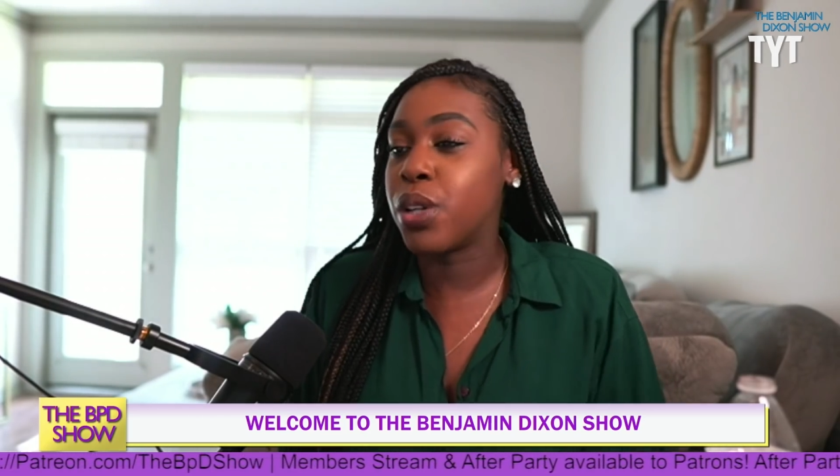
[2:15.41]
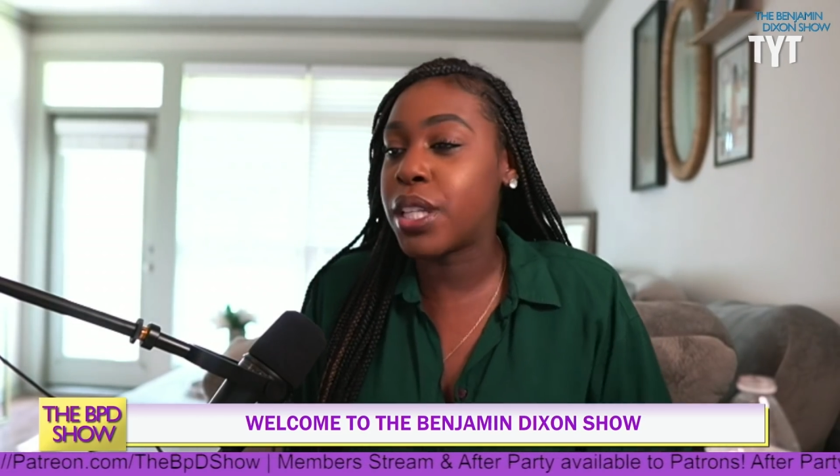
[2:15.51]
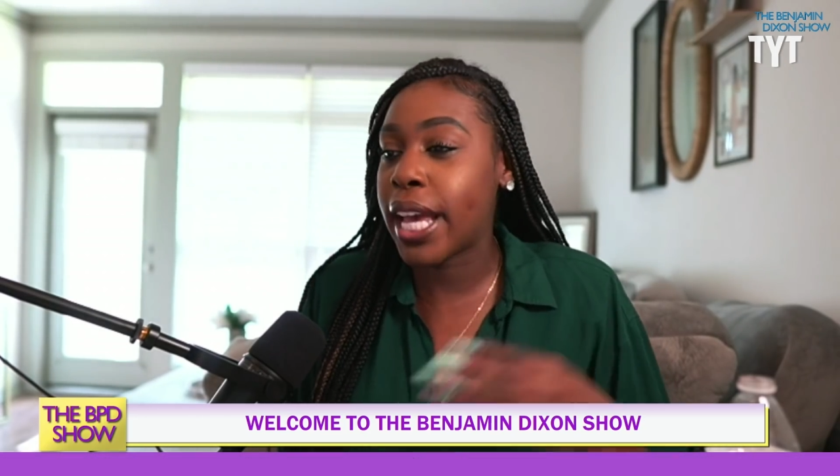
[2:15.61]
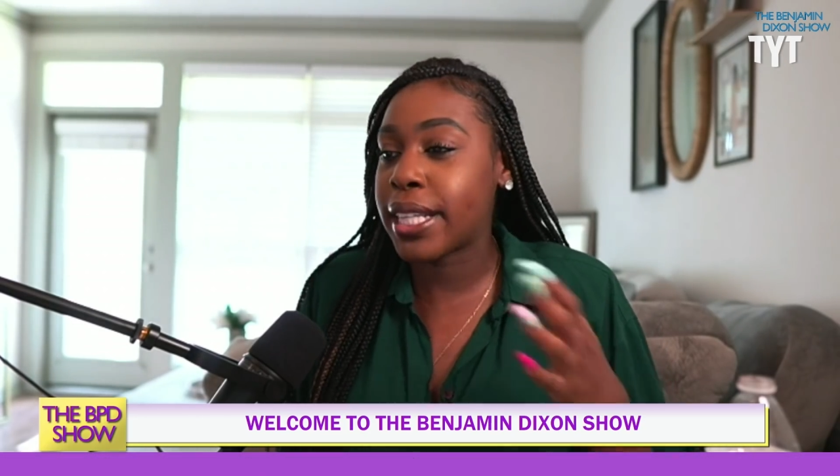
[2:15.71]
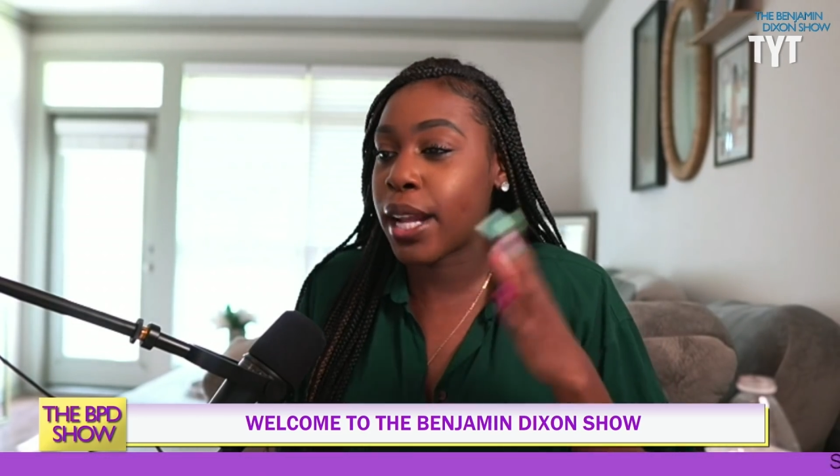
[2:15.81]

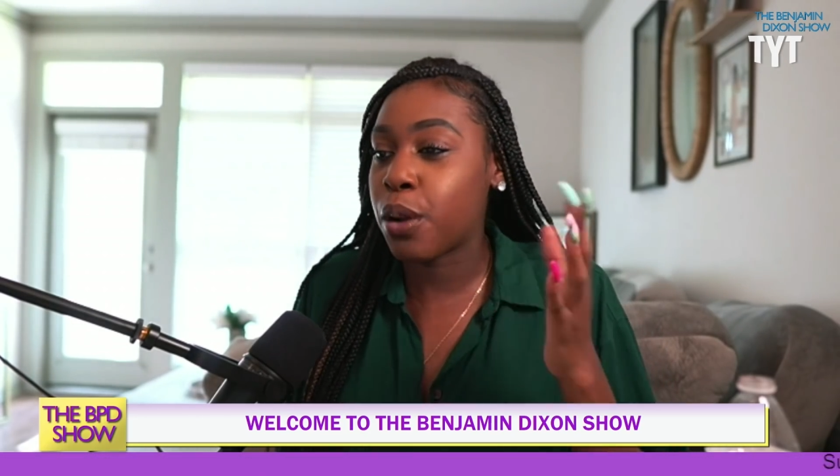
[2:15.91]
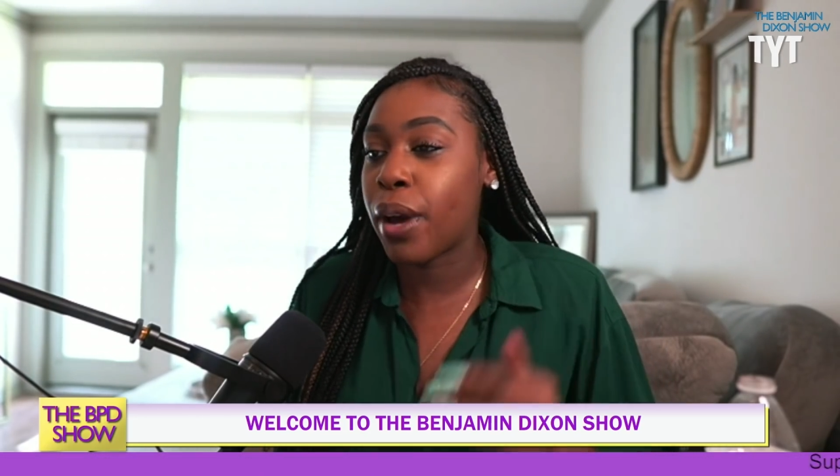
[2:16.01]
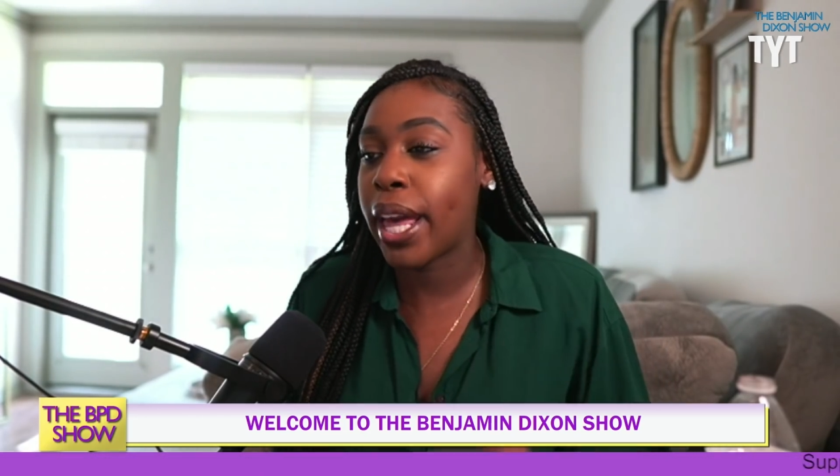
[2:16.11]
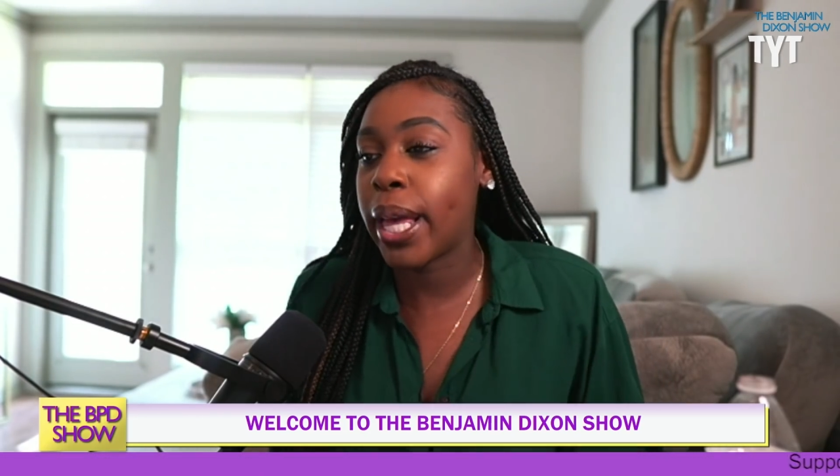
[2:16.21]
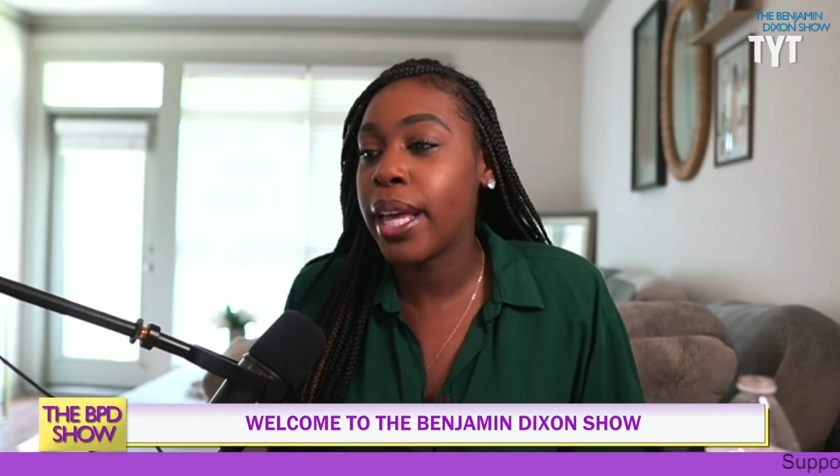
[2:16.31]
would take that
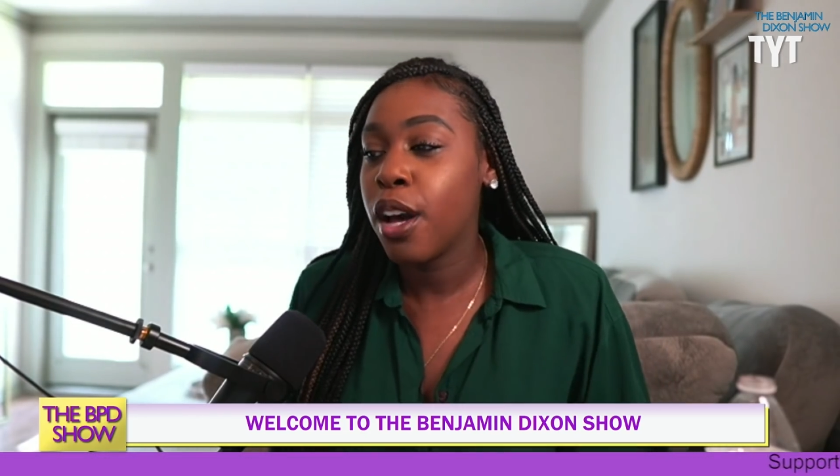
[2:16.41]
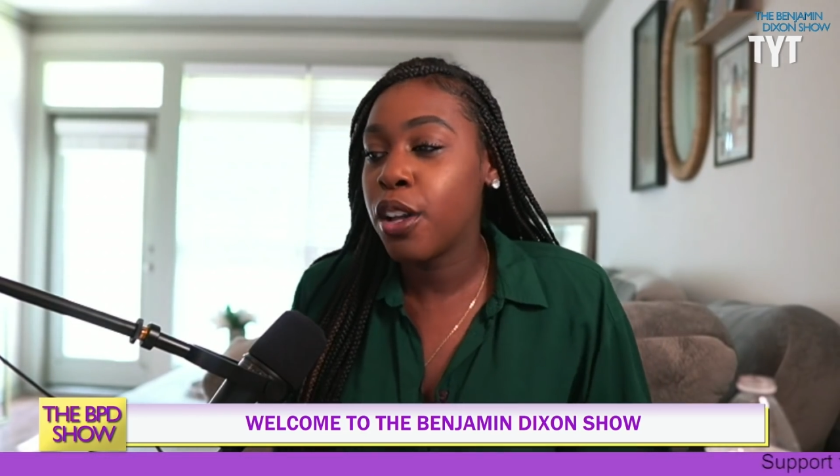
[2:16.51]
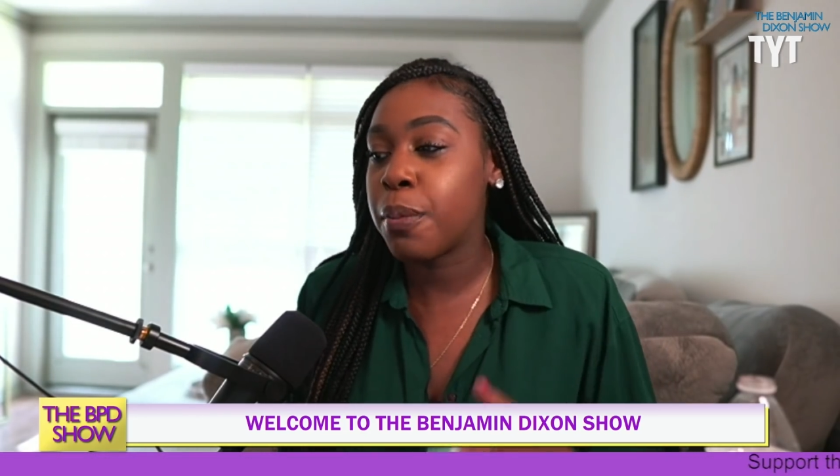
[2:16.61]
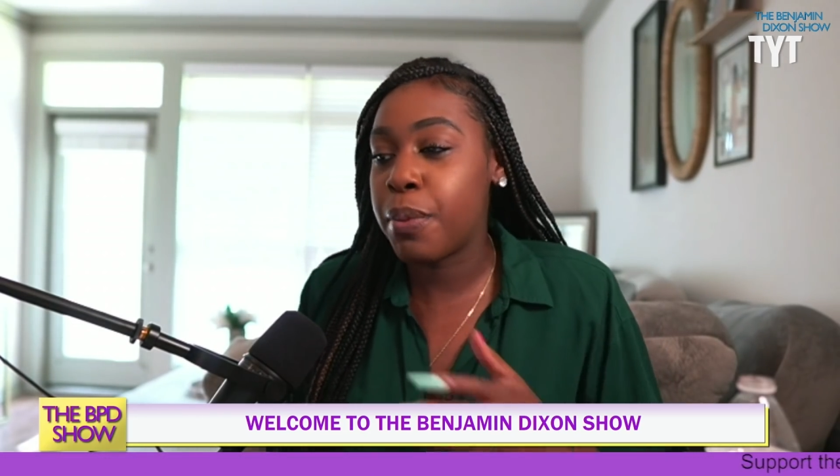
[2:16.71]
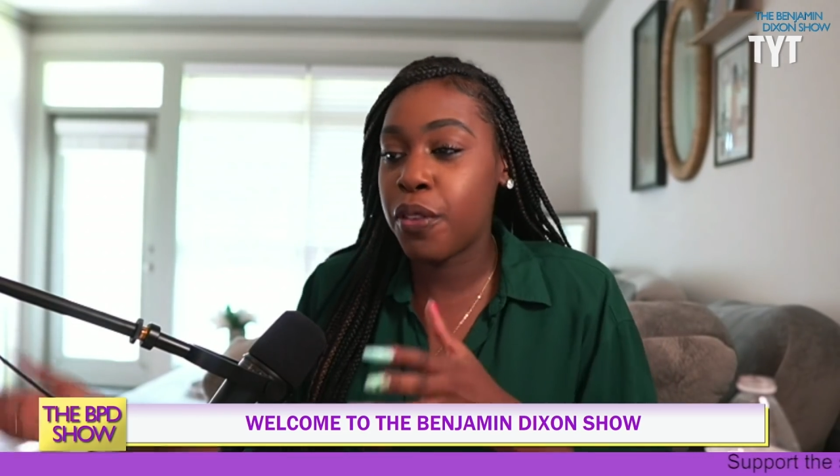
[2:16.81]
away
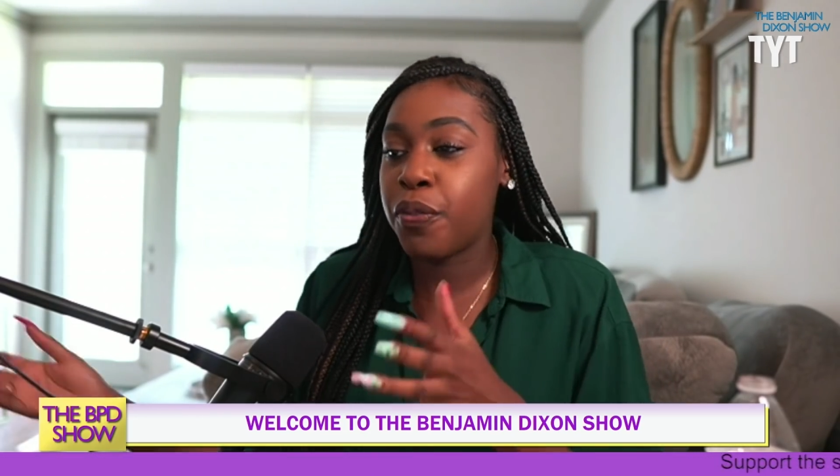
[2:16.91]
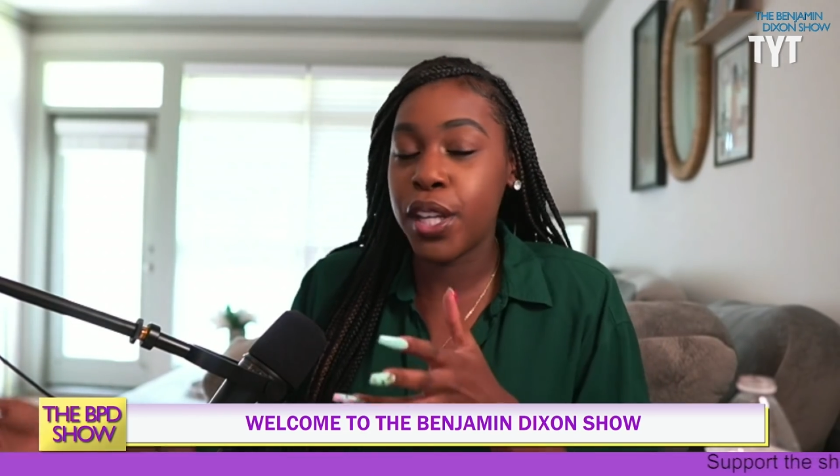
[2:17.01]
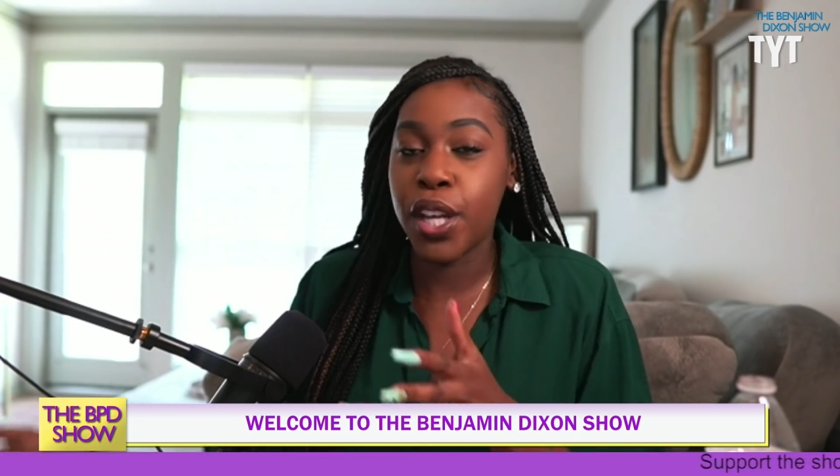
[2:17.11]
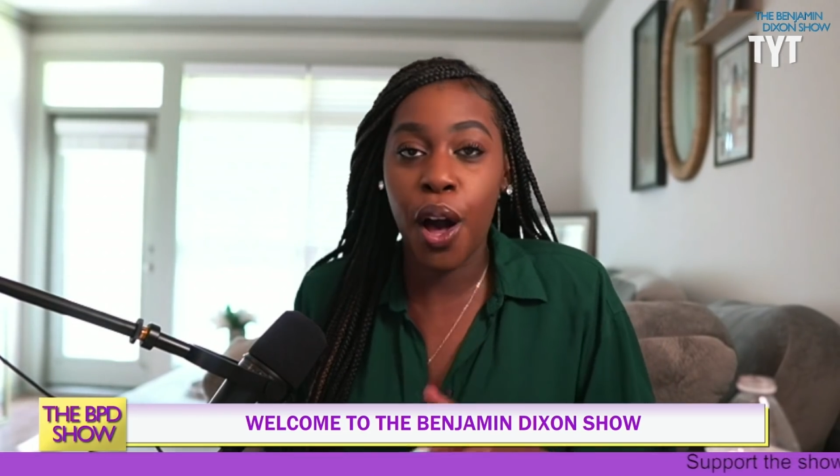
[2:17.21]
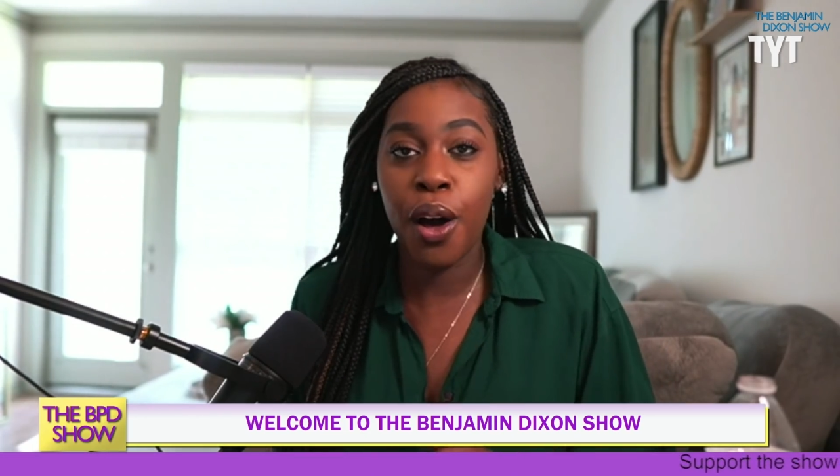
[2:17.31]
to
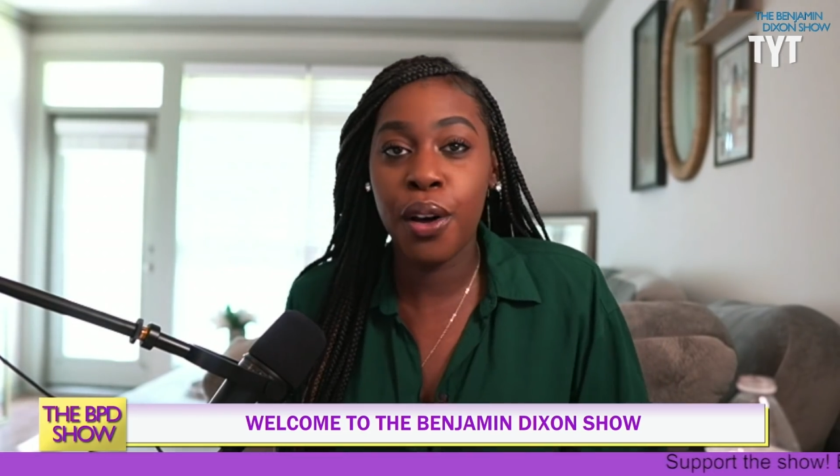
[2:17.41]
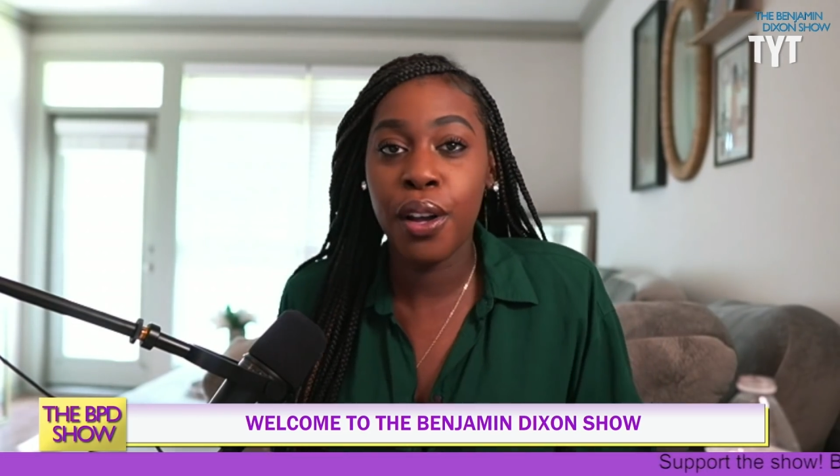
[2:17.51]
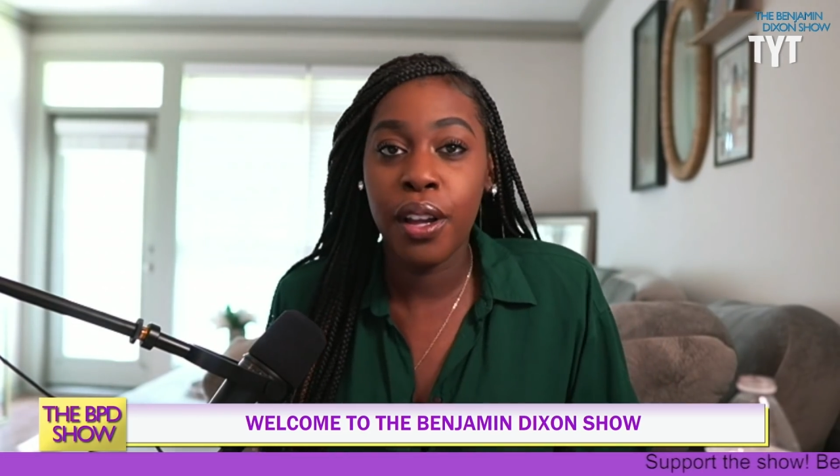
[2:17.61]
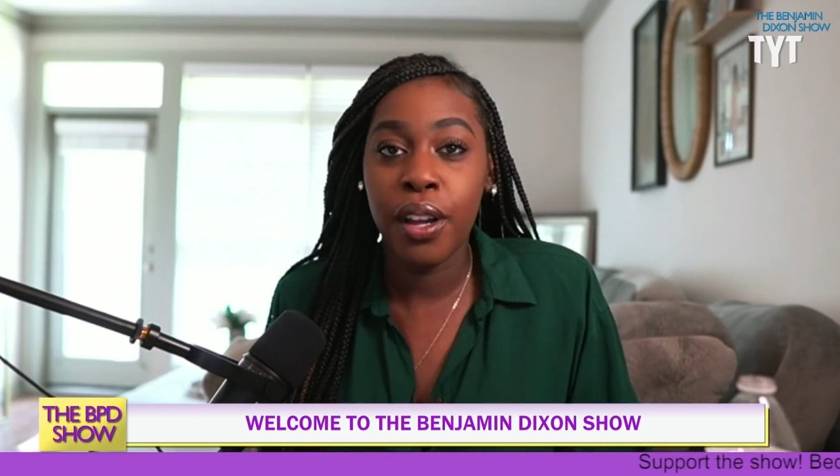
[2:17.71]
benefit y'all.